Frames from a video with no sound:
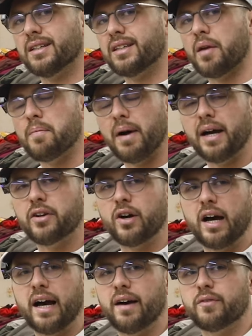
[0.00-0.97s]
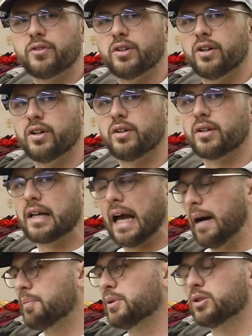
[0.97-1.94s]
they might not have the
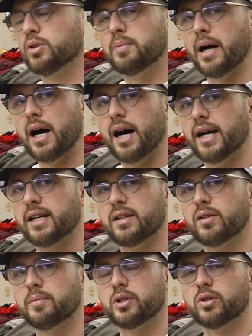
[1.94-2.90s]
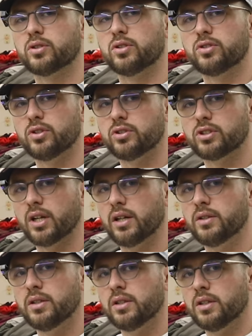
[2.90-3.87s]
capital behind them in order to do
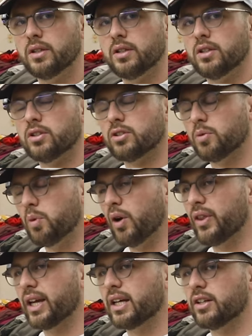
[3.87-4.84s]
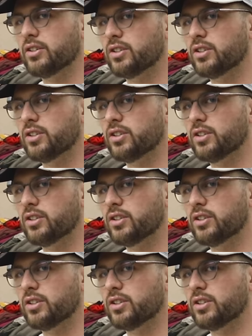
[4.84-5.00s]
so. So what they can